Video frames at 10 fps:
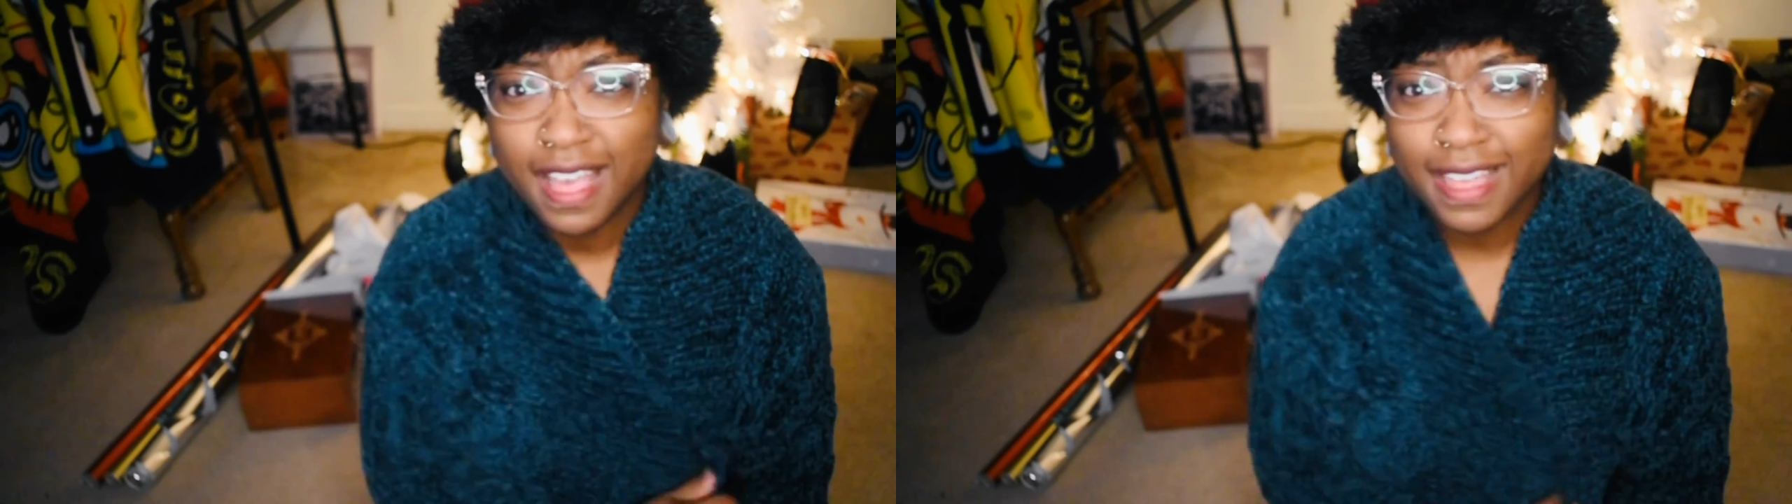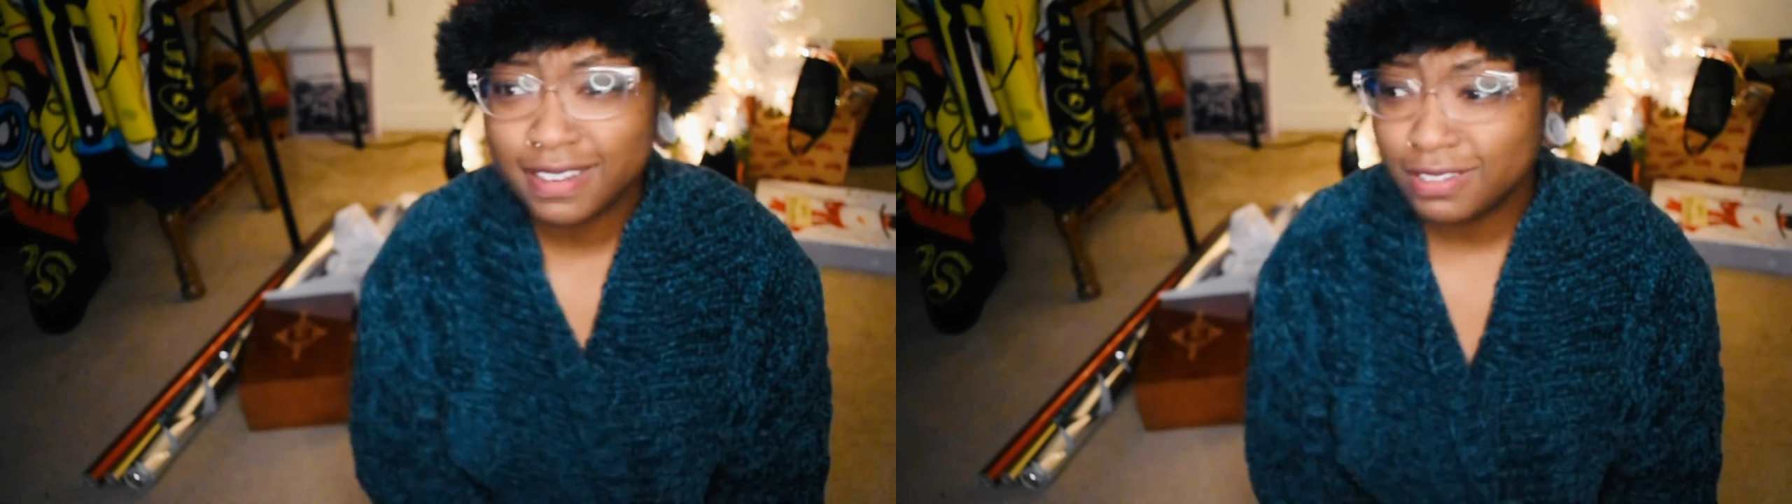
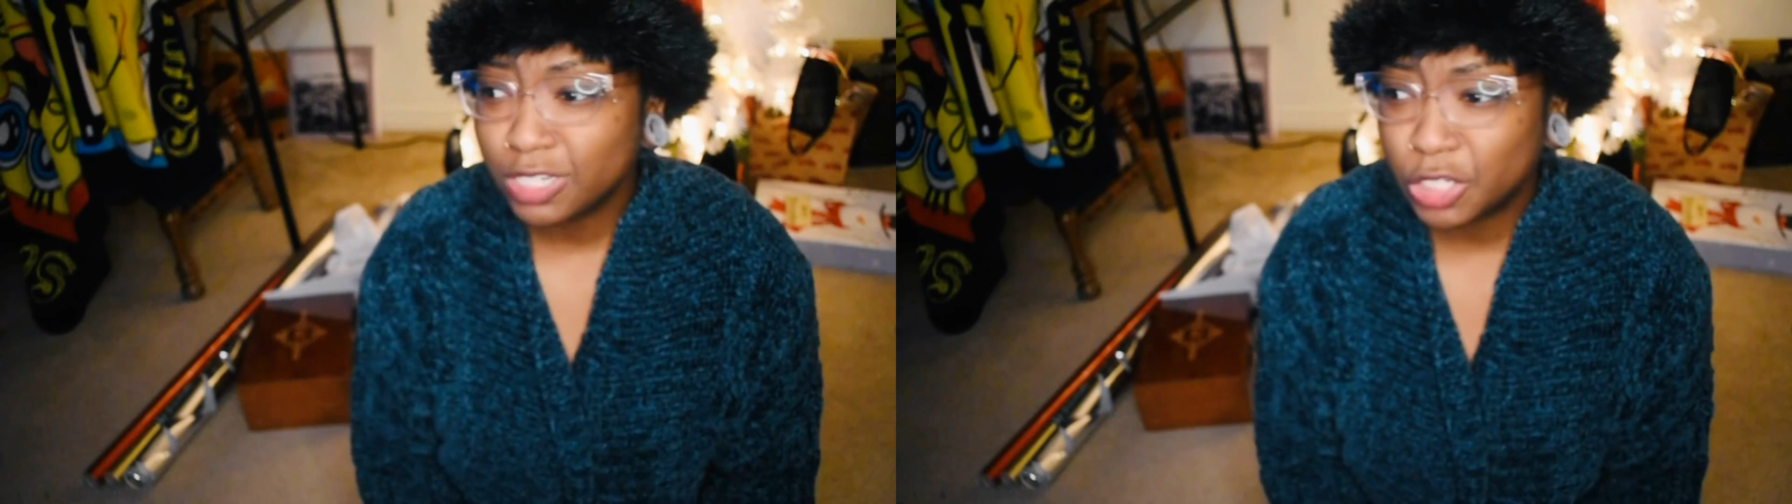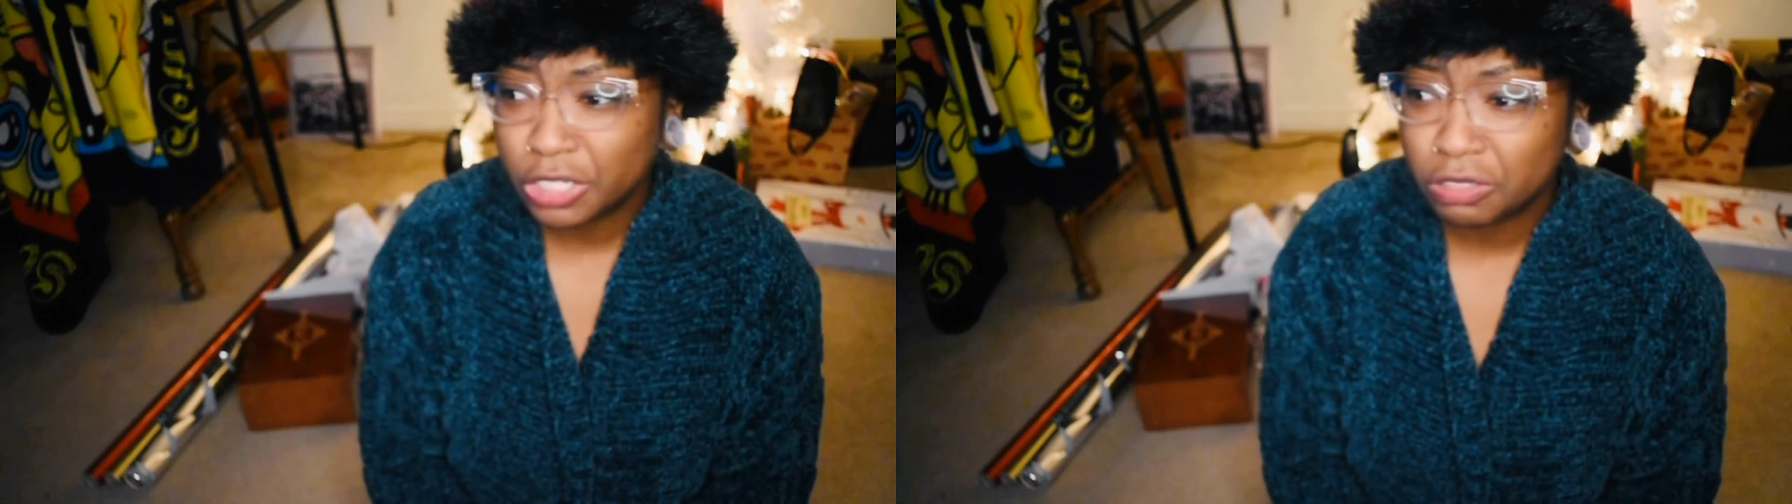
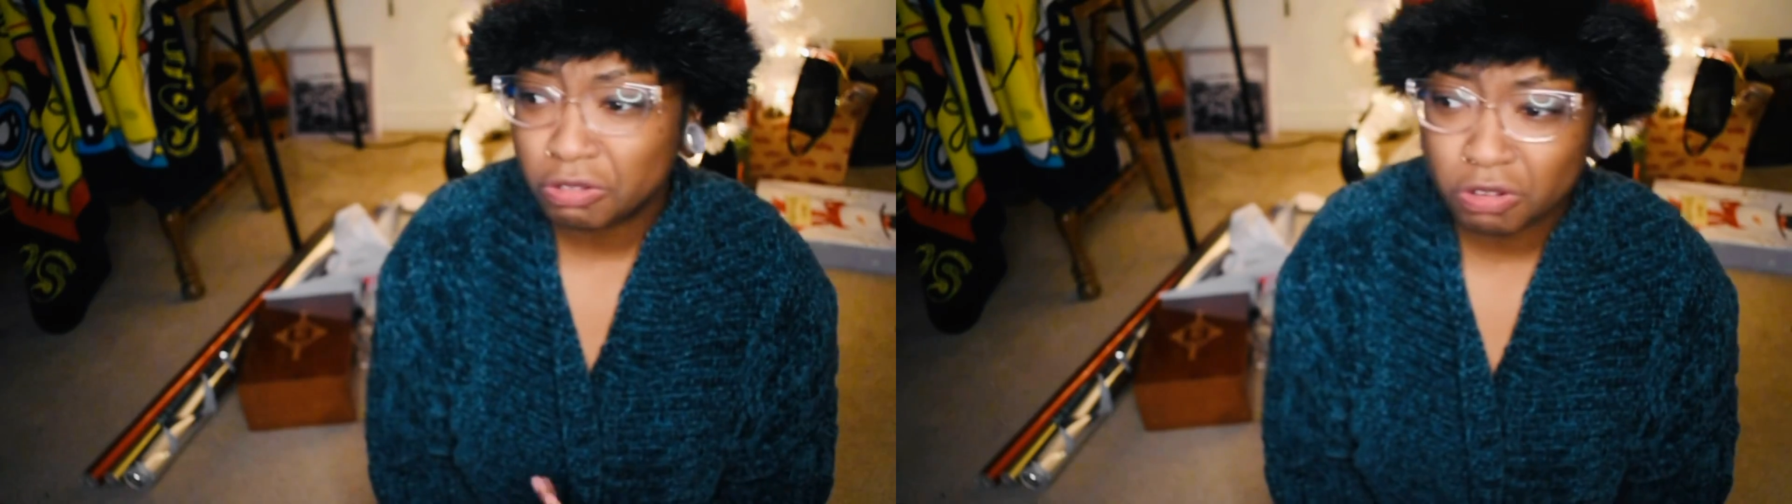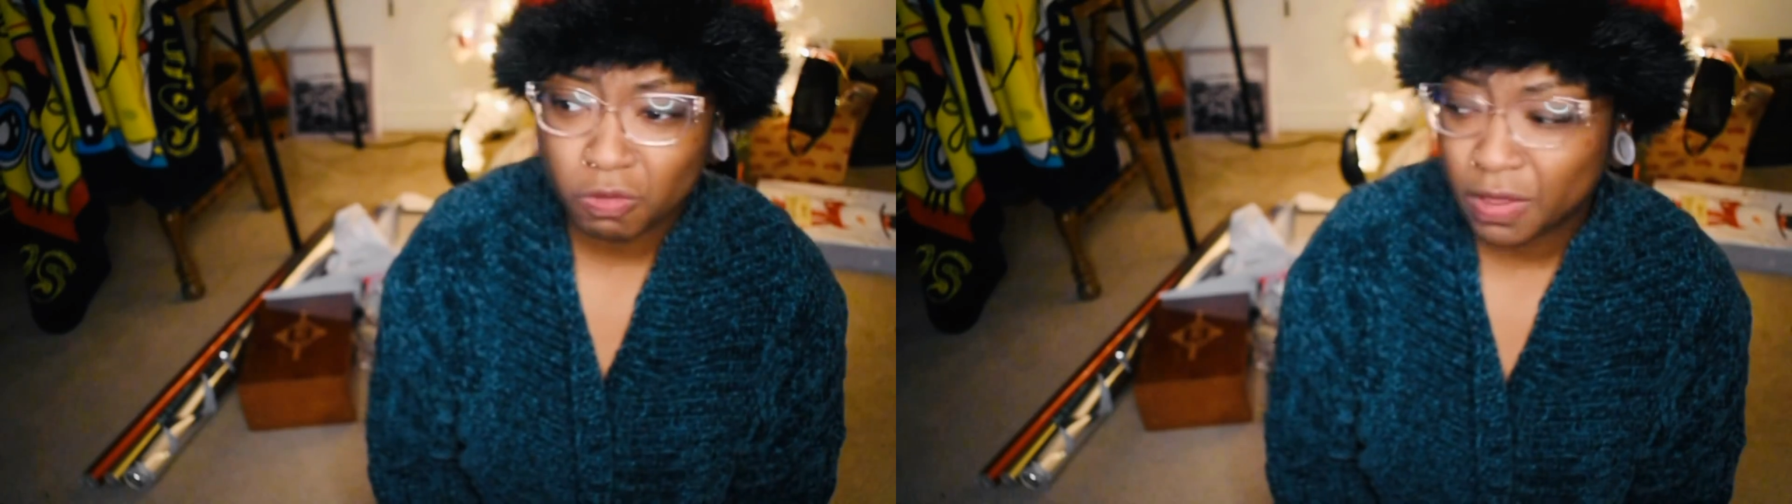And just
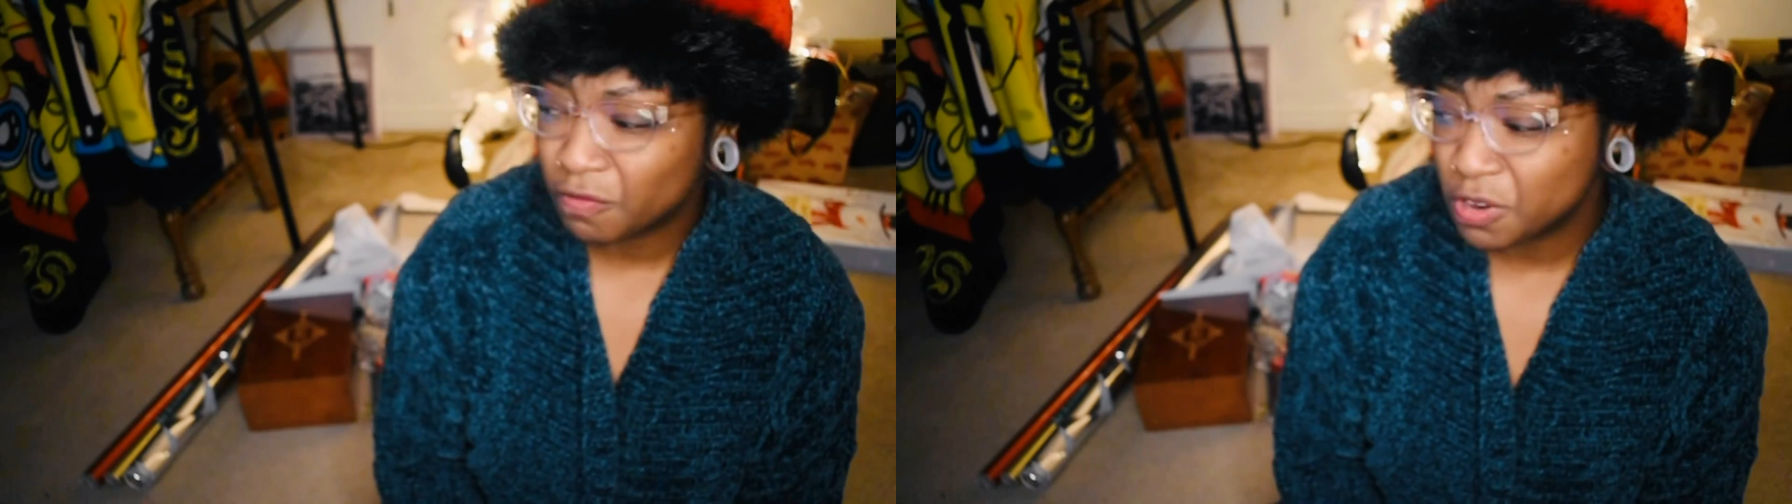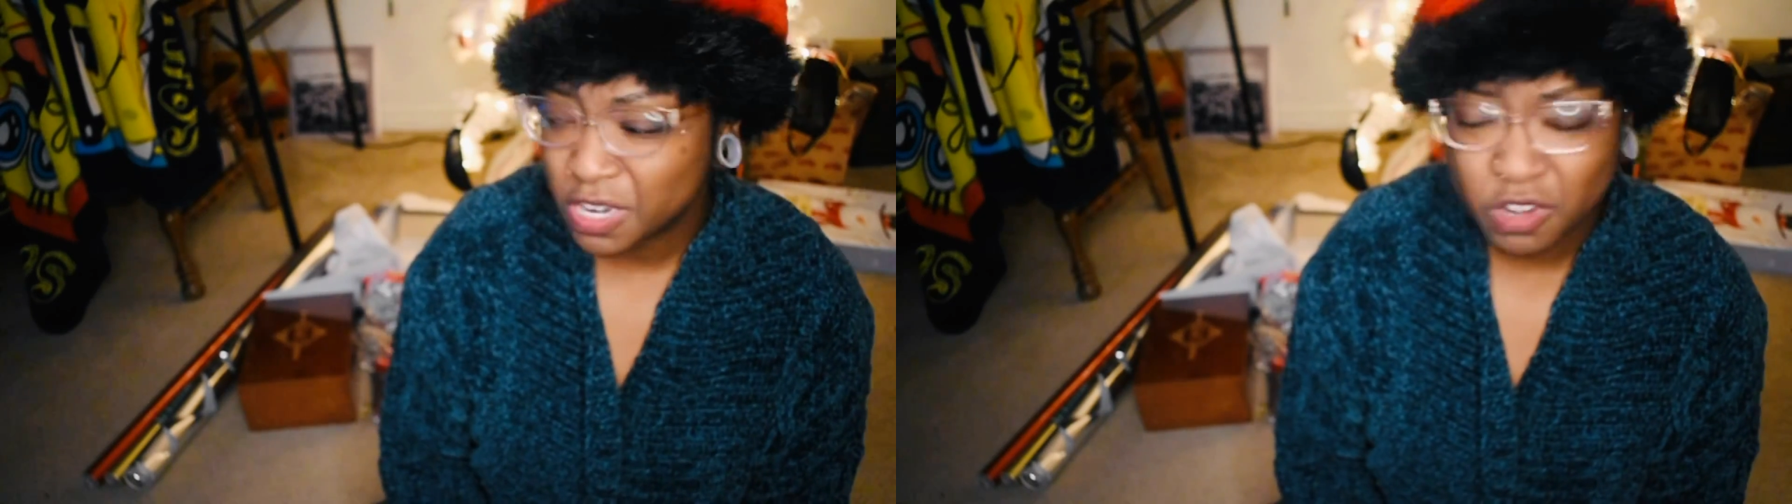
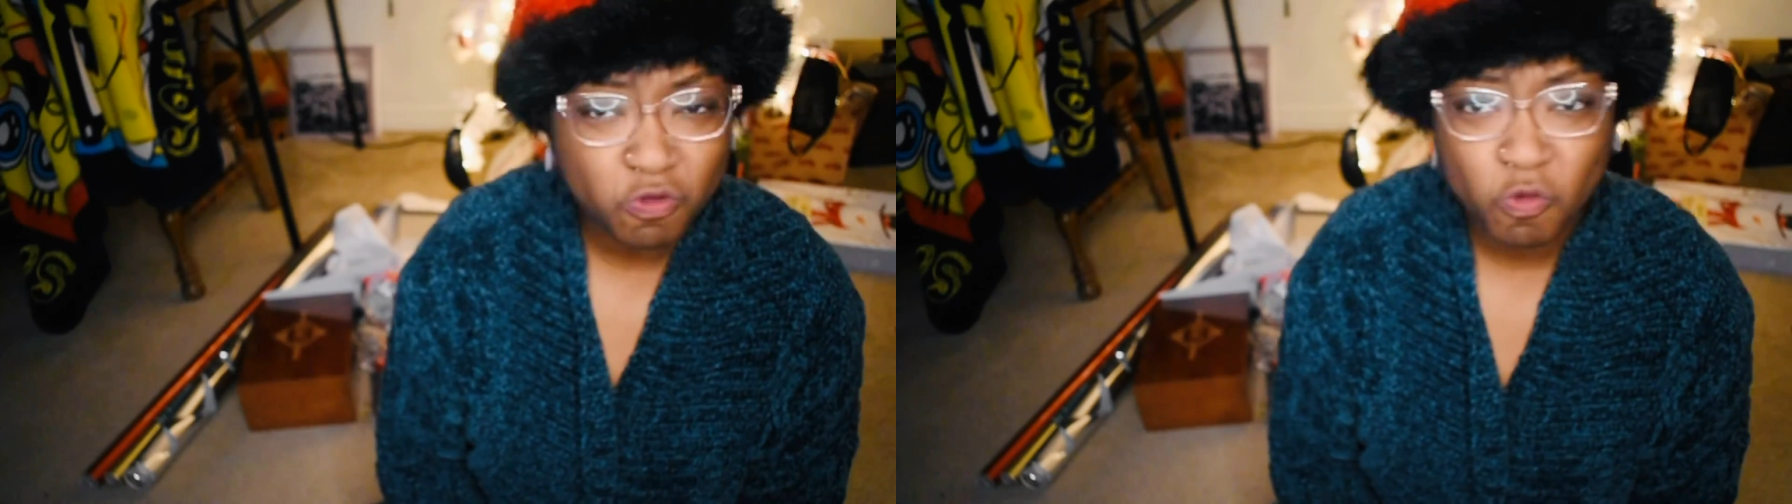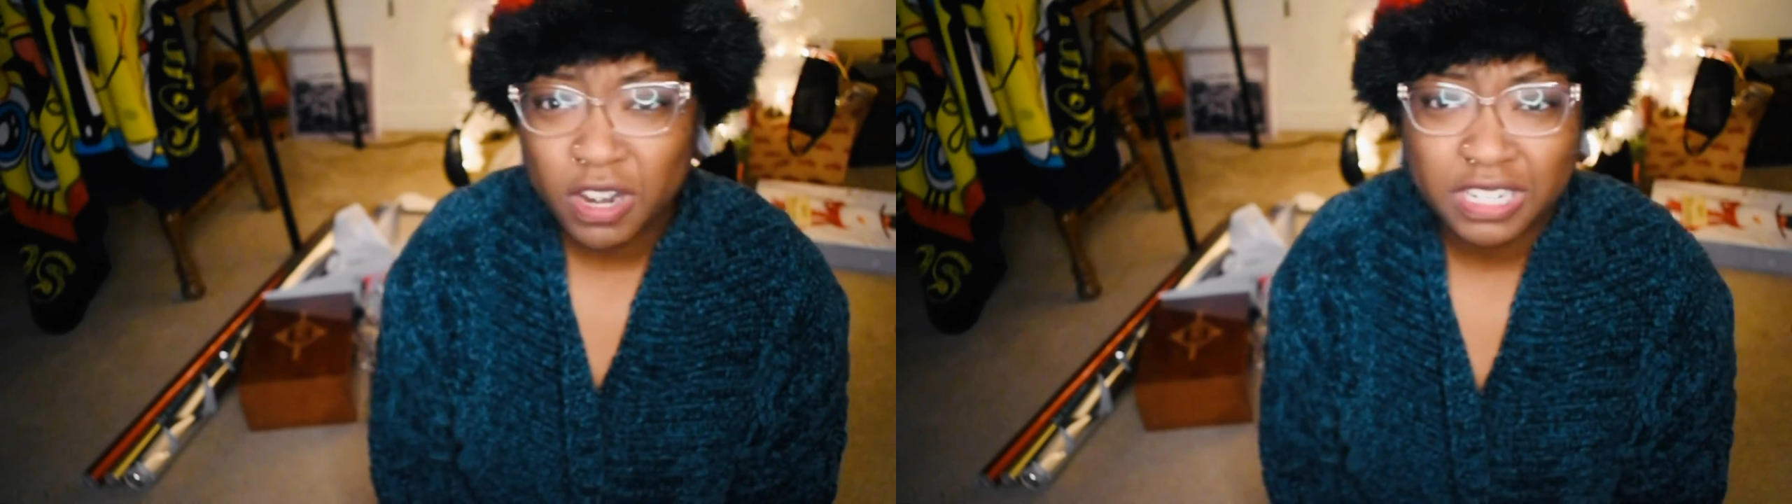when
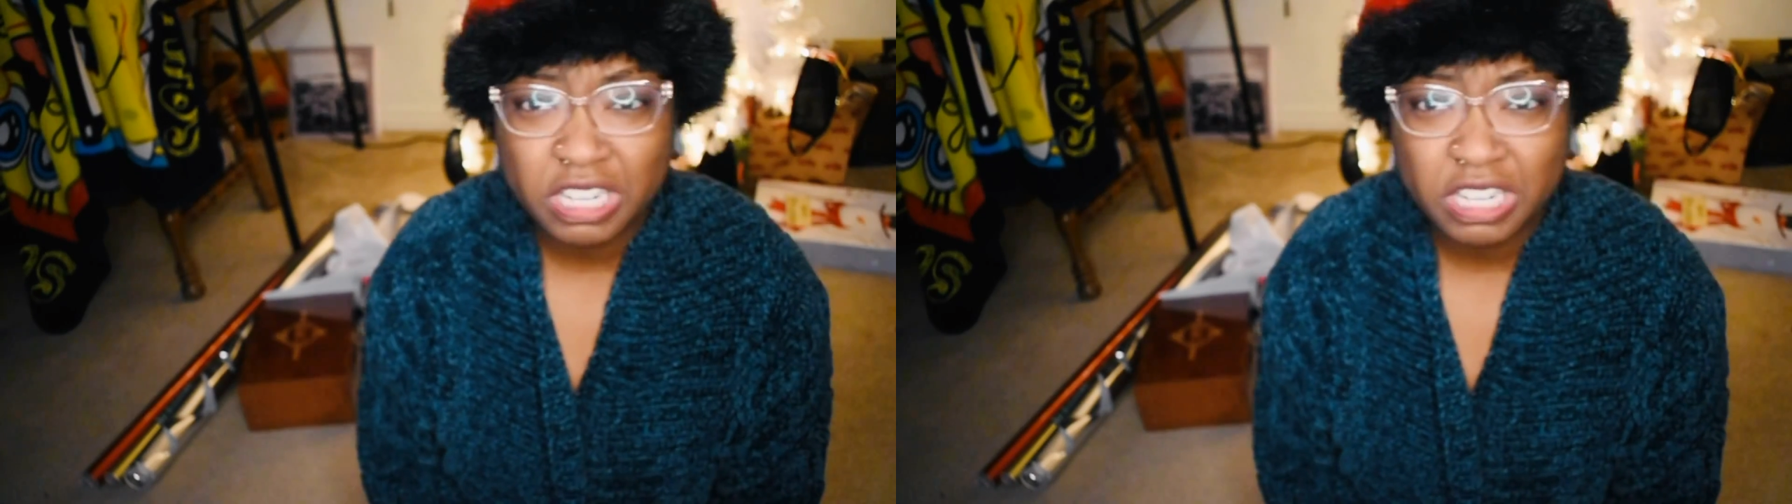you want